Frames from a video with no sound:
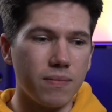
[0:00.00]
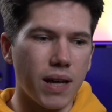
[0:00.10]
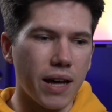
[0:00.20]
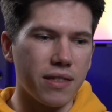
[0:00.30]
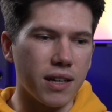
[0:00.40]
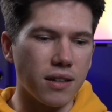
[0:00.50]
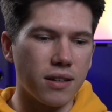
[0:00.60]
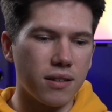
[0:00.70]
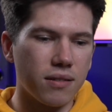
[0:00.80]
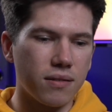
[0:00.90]
I
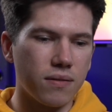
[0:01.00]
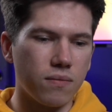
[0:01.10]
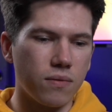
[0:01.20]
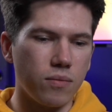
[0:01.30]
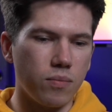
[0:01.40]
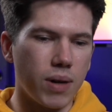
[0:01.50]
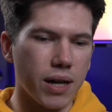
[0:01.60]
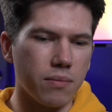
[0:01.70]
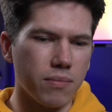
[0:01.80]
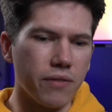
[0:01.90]
think
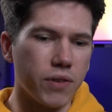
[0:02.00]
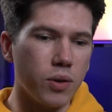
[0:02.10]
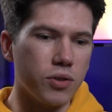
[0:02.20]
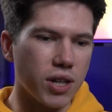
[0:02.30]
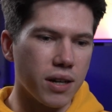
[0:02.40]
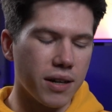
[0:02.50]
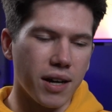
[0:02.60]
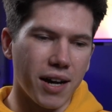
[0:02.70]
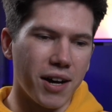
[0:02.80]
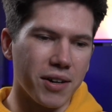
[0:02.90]
my views
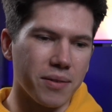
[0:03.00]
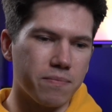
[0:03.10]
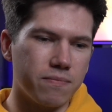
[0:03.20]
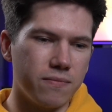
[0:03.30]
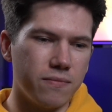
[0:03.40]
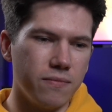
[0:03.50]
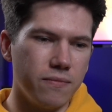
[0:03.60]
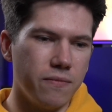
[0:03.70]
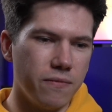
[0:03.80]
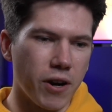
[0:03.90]
are
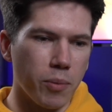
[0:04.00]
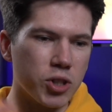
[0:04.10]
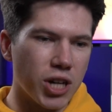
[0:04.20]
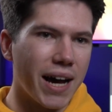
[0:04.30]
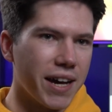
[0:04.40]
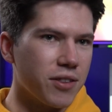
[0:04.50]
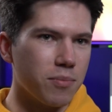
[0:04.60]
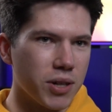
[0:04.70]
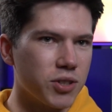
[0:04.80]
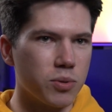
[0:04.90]
very much higher than
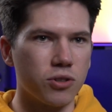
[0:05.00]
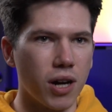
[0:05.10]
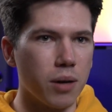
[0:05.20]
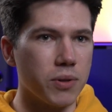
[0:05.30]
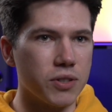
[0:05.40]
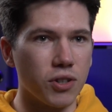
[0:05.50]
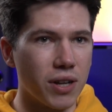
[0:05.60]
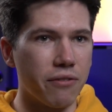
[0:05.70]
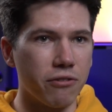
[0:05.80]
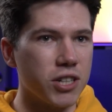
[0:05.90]
my subscribers on
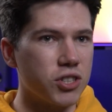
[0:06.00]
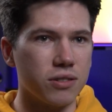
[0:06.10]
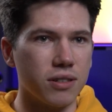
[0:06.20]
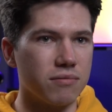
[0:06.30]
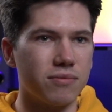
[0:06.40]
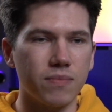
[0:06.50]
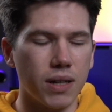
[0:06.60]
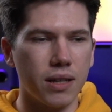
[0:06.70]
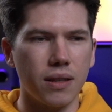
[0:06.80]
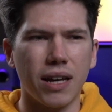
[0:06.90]
average, and
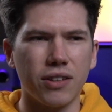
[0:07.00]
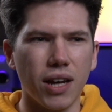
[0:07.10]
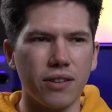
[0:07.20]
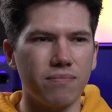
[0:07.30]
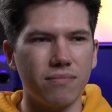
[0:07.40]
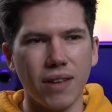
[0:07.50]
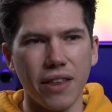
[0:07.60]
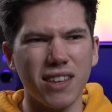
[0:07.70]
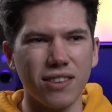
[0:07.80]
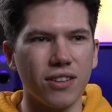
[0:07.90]
I
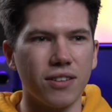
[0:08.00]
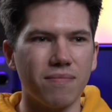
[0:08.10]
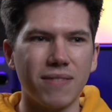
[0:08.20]
think that